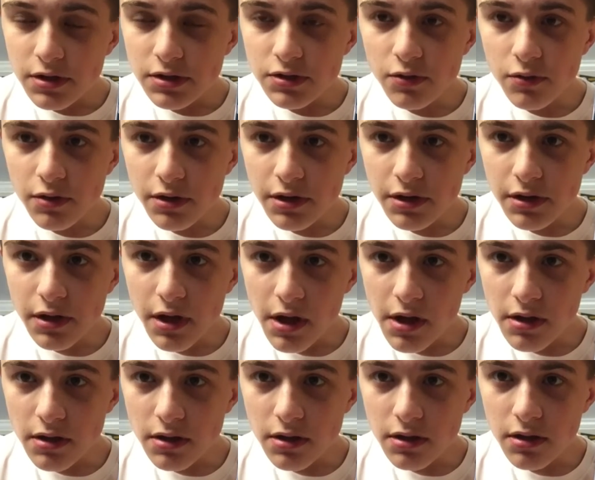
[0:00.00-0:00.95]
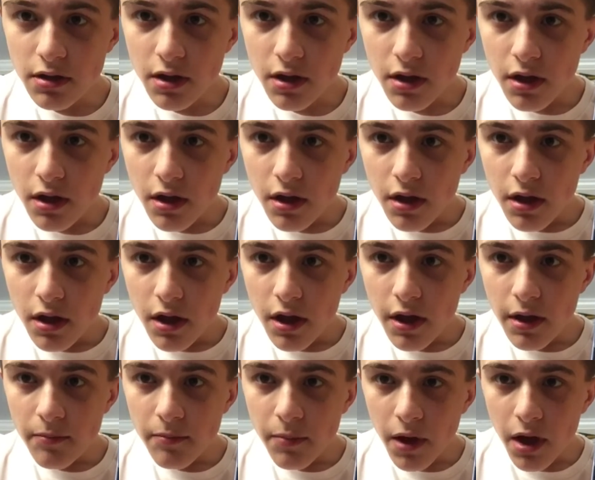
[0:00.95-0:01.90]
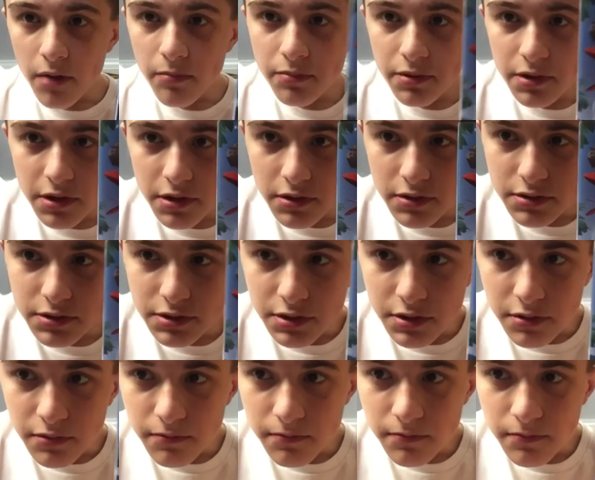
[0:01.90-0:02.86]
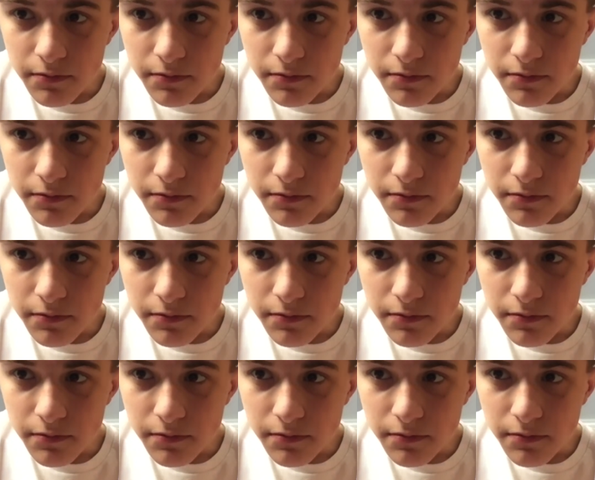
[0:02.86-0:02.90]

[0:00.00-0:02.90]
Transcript: Jordan Nagy, and Bob Peterson.